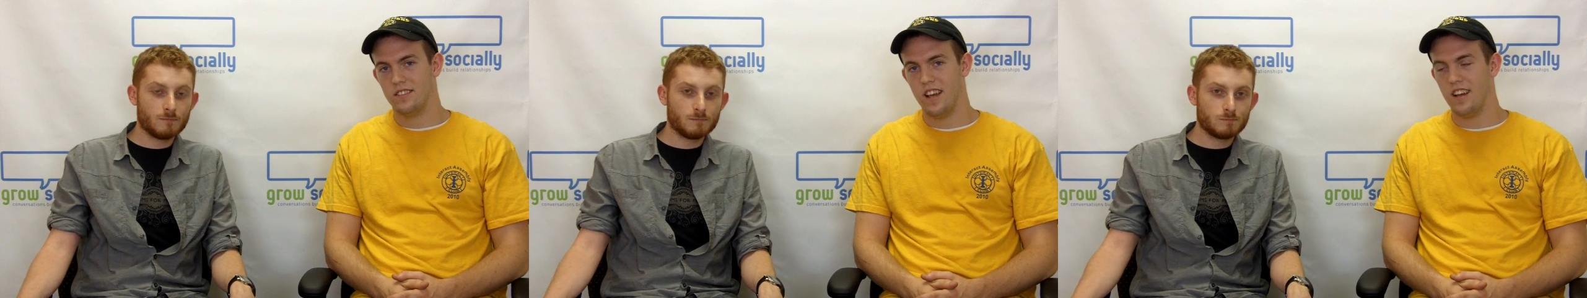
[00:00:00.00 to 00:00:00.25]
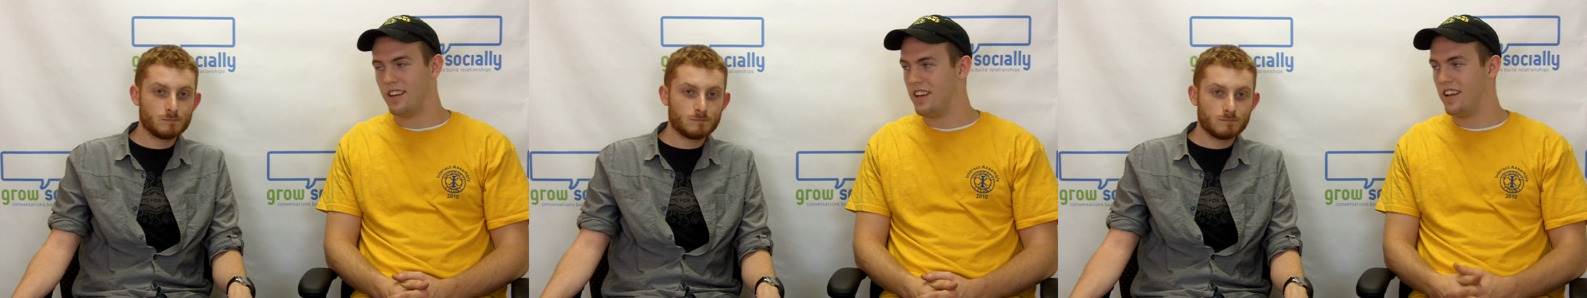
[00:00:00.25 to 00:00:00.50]

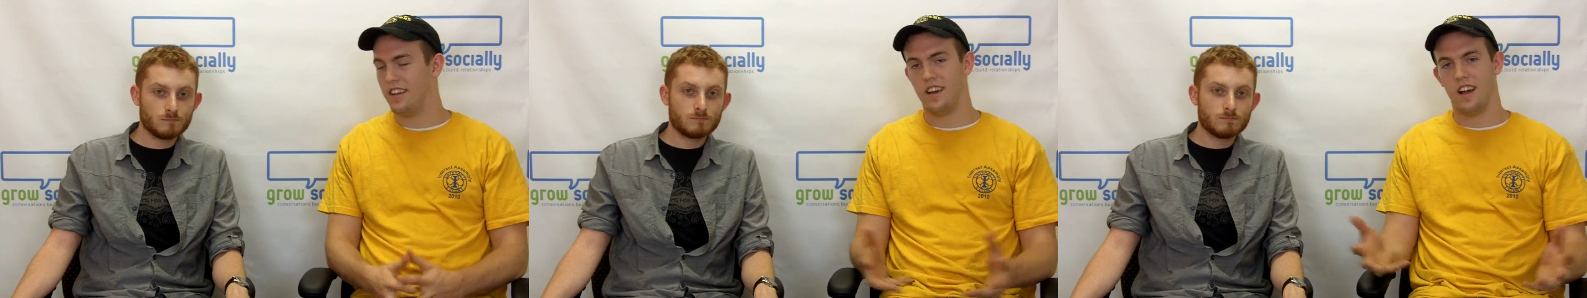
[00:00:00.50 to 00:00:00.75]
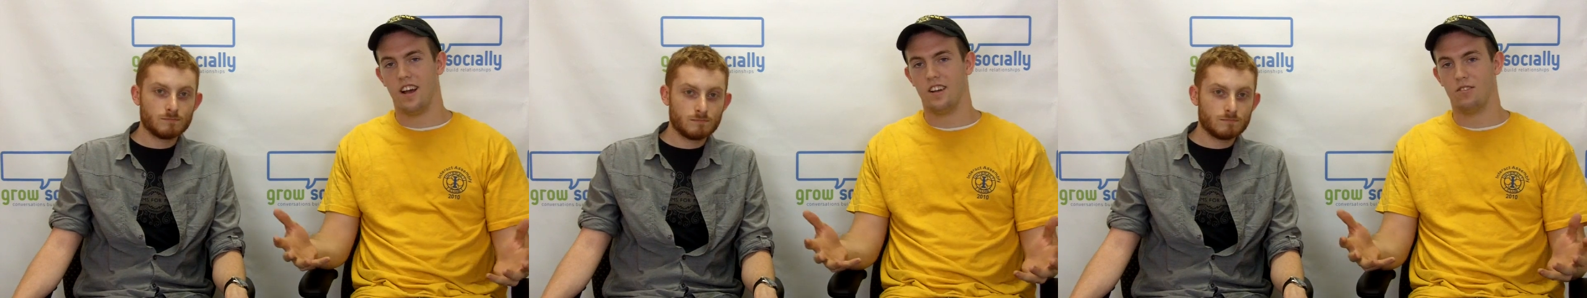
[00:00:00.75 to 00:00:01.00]
Speaker 1: Yeah, and
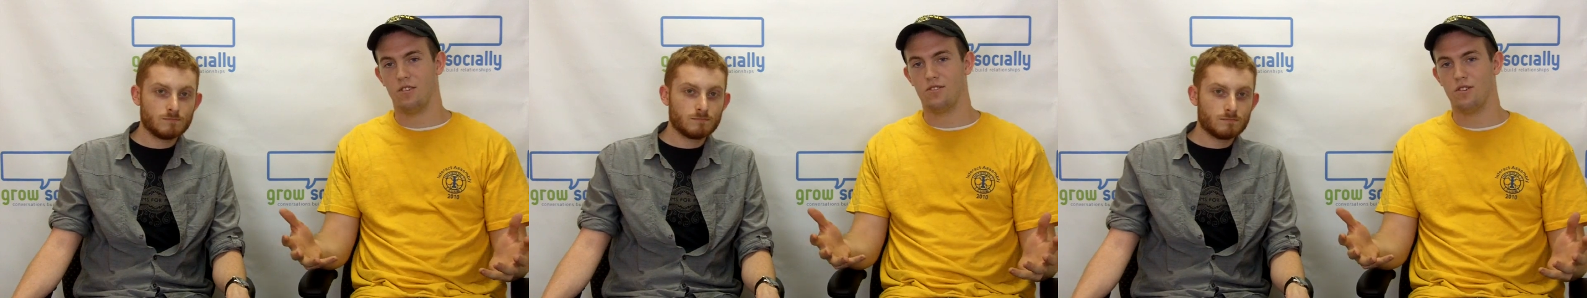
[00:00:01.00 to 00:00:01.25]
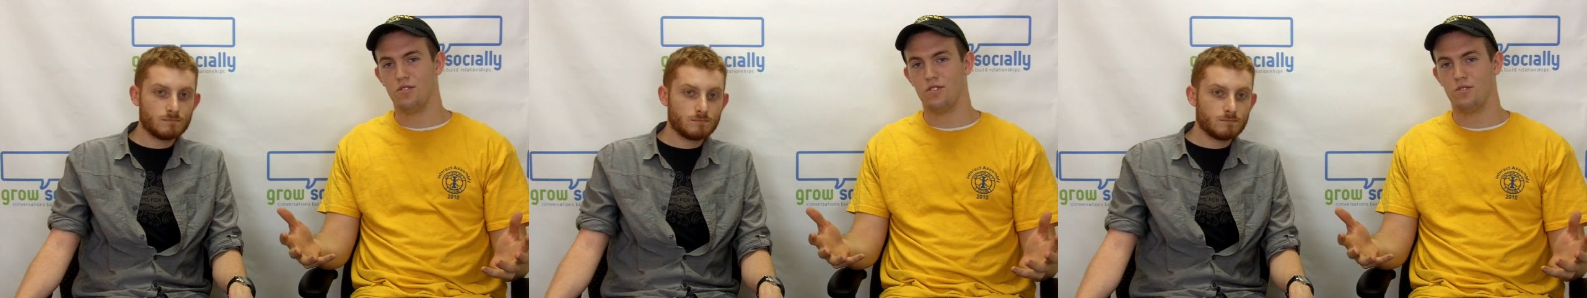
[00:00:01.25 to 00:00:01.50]
Grow
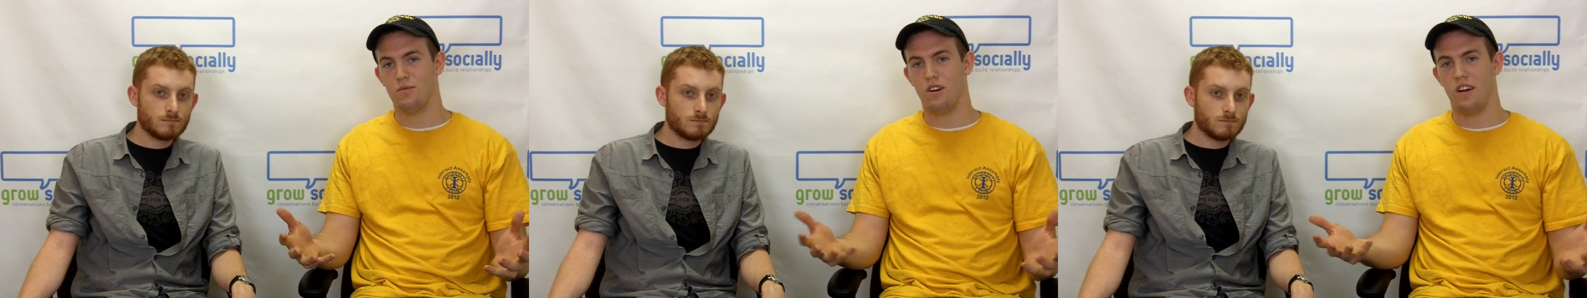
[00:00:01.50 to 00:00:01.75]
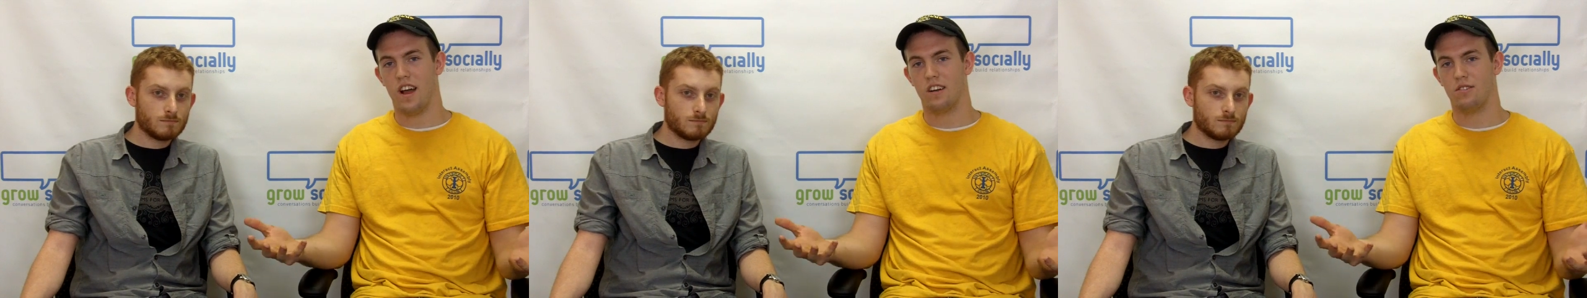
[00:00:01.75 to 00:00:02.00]
Socially as
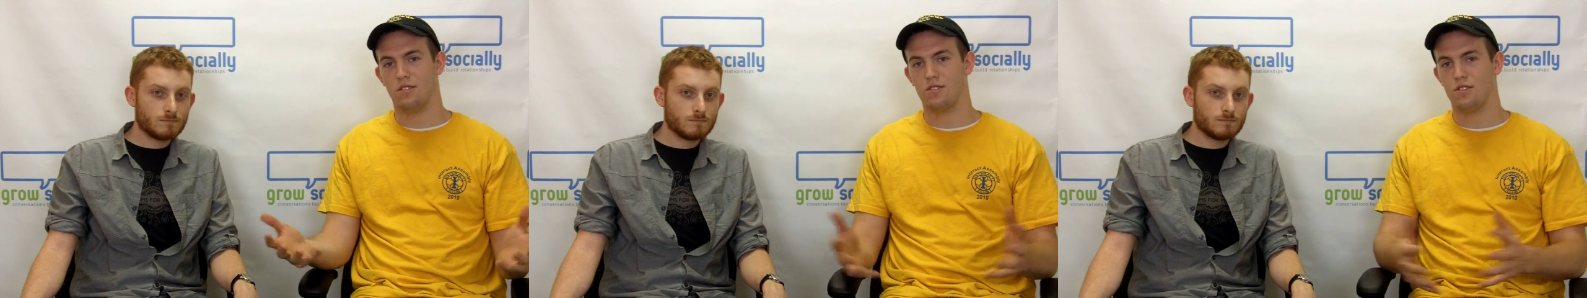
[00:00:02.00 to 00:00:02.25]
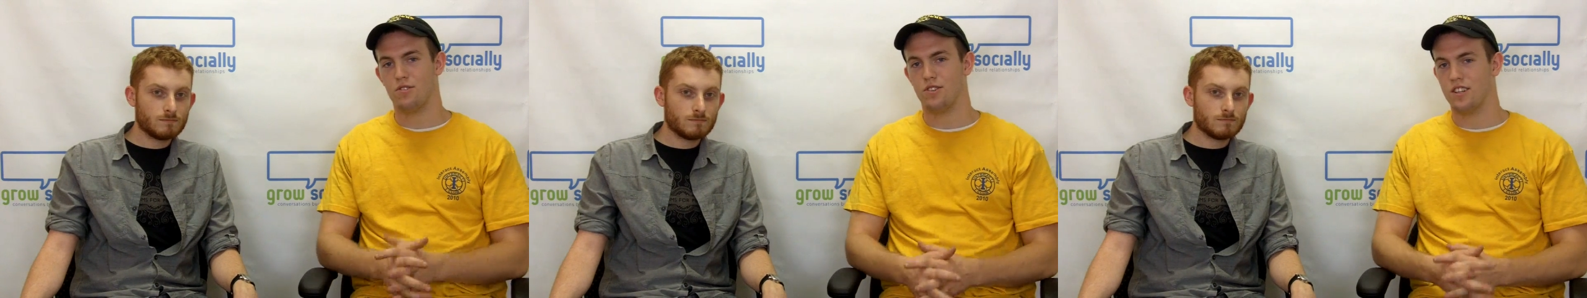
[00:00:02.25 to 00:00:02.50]
well at Grow
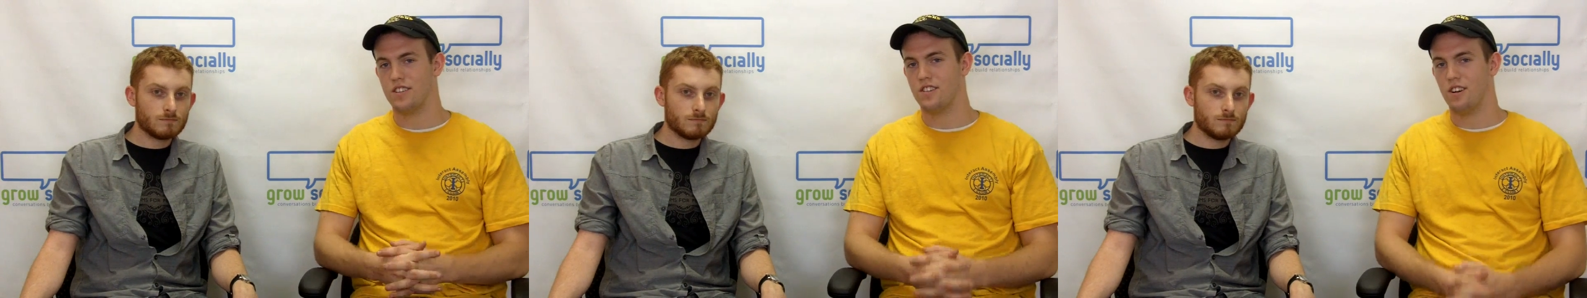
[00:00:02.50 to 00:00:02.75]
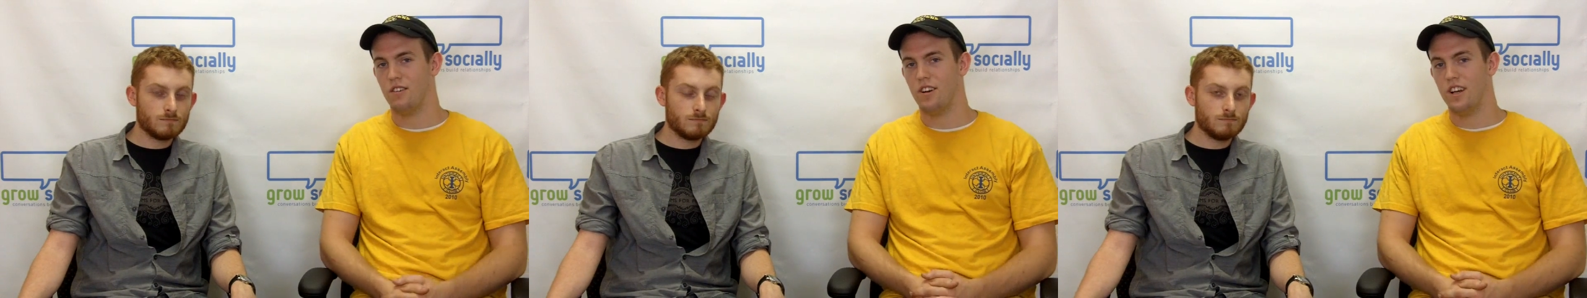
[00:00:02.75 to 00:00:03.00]
Socially.
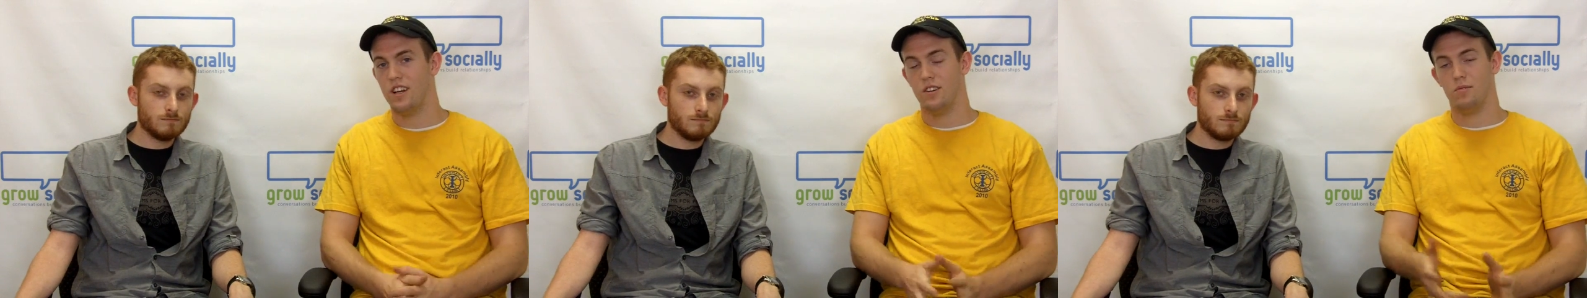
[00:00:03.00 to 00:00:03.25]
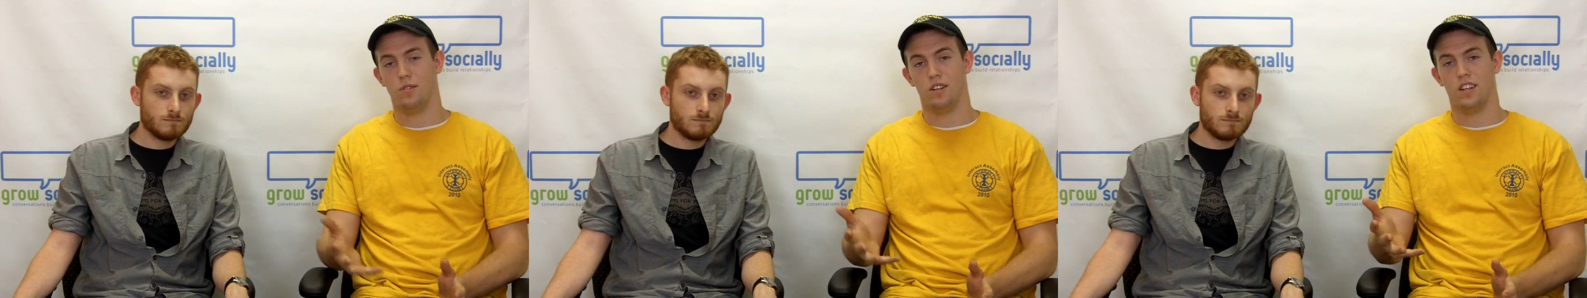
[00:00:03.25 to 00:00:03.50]
So
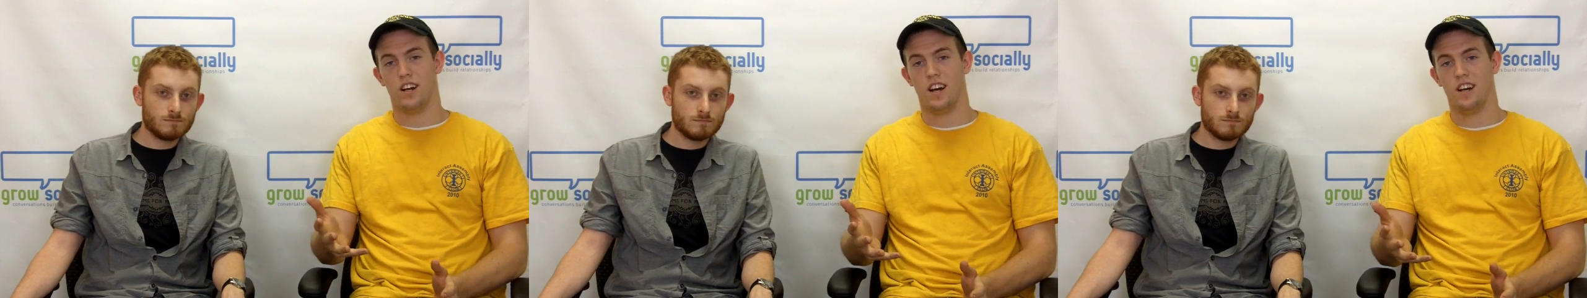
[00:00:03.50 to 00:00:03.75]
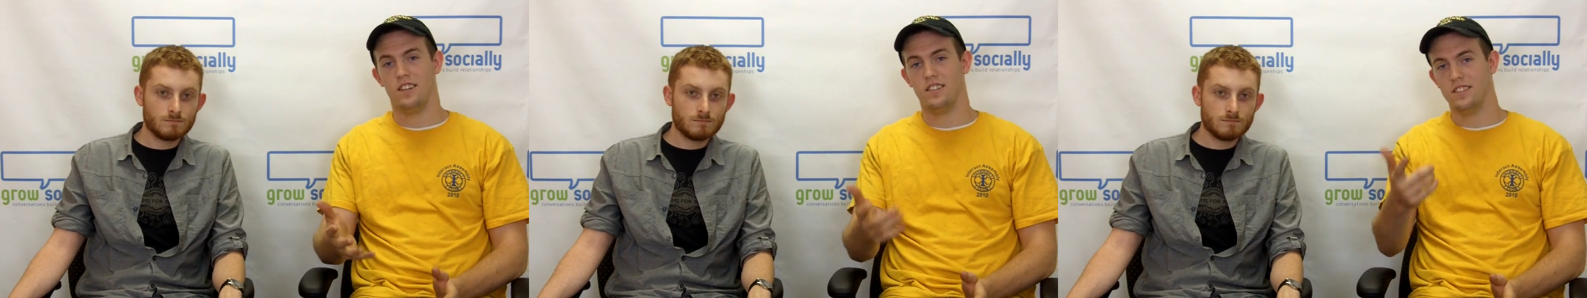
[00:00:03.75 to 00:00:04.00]

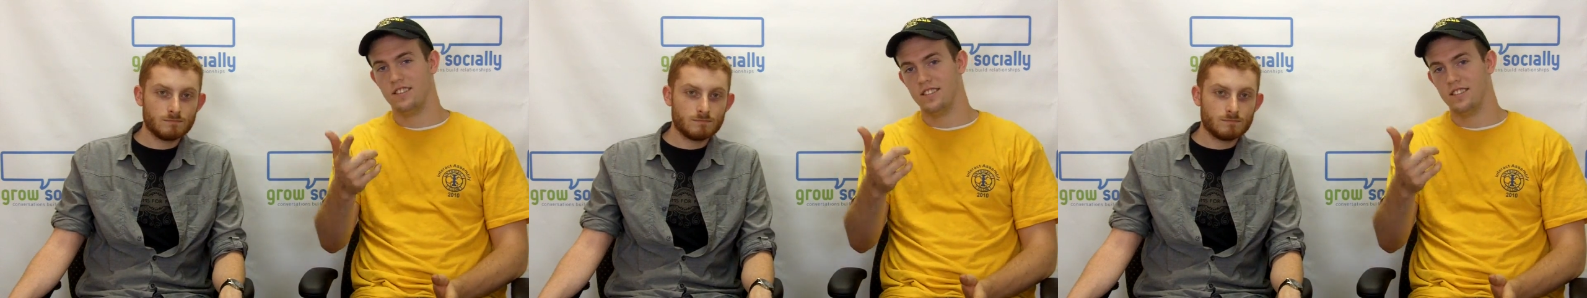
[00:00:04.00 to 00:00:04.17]
we'll